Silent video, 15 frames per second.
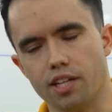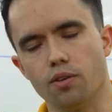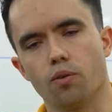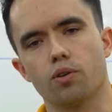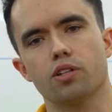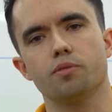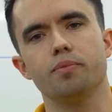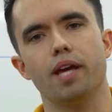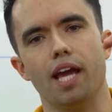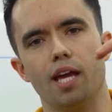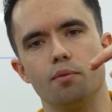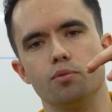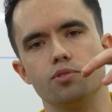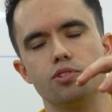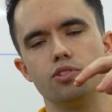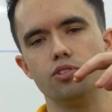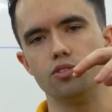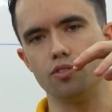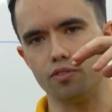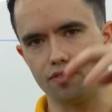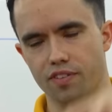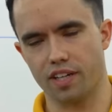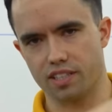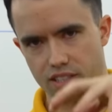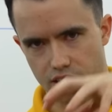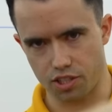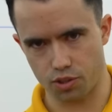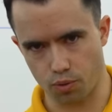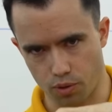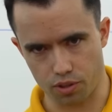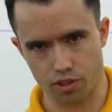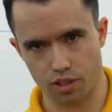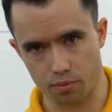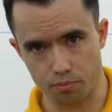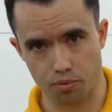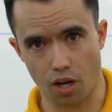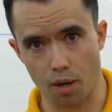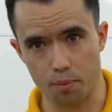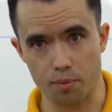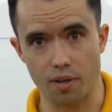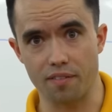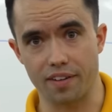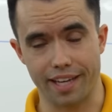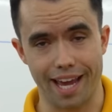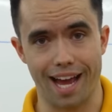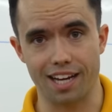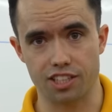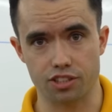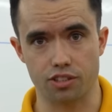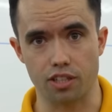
in order to be able to fix a short-term problem of a cash